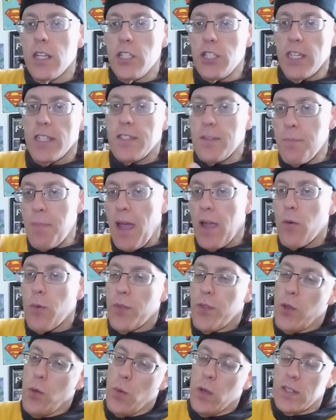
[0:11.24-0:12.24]
Jason back
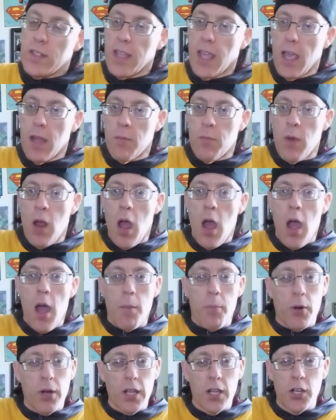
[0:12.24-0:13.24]
with you once again,
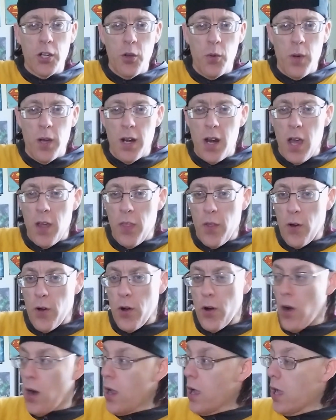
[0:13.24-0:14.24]
bringing you
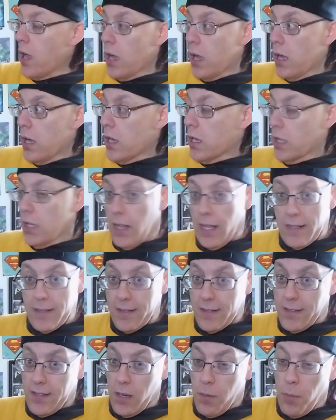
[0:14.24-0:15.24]
another
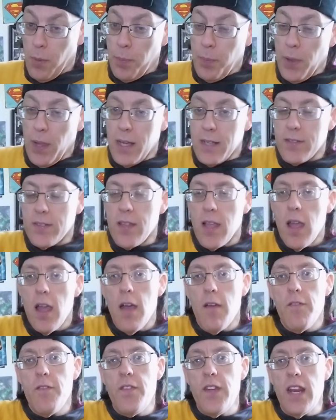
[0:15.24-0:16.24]
Classic Cinema Plus
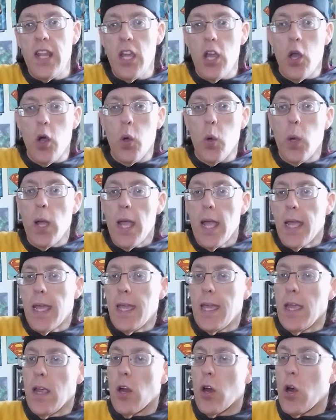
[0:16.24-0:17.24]
video
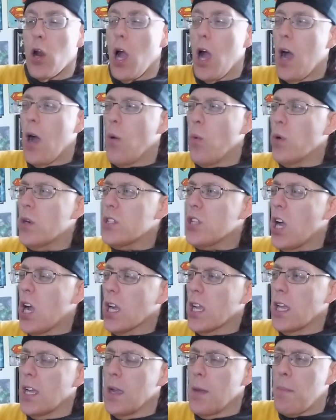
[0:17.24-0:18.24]
here. We're
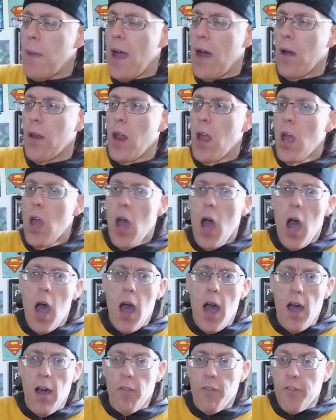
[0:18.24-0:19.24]
talking about
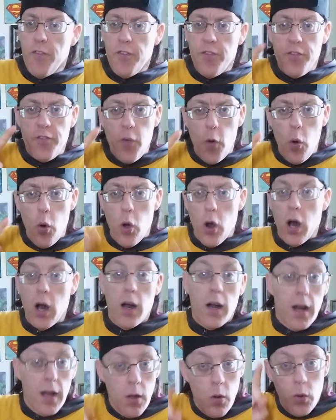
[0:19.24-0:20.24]

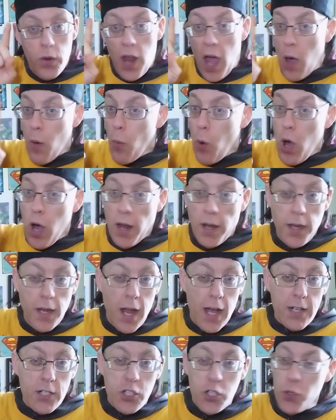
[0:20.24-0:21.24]
four, not one,
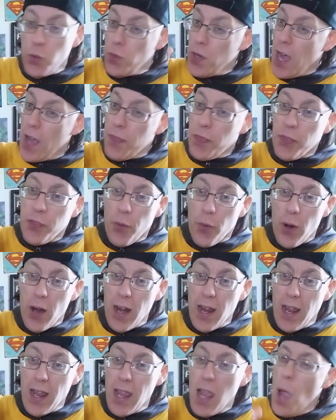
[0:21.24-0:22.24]
not two, not
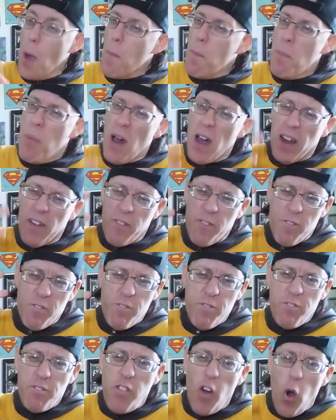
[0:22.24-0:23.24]
three, but
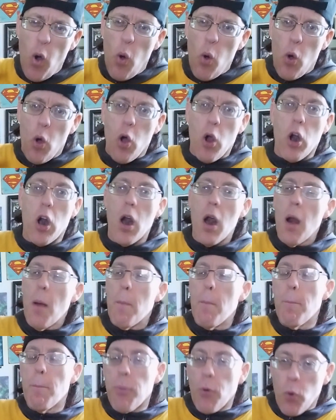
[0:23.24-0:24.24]
four
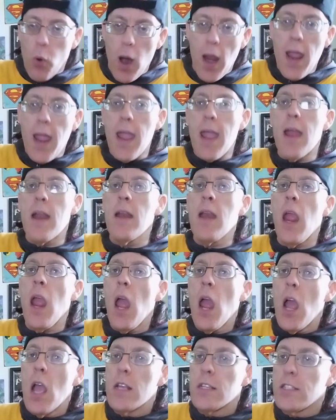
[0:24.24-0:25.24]
brand
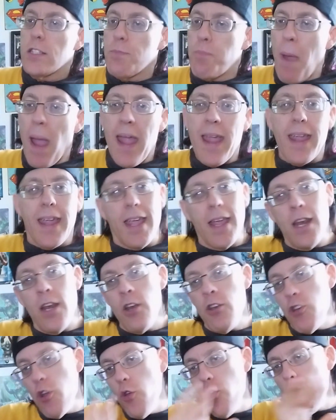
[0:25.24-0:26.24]

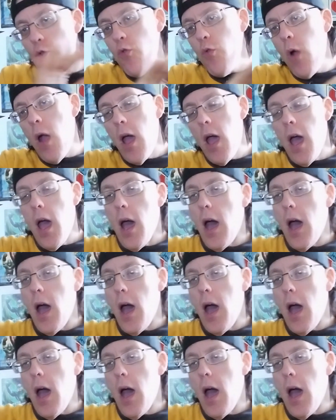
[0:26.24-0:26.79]
spanking new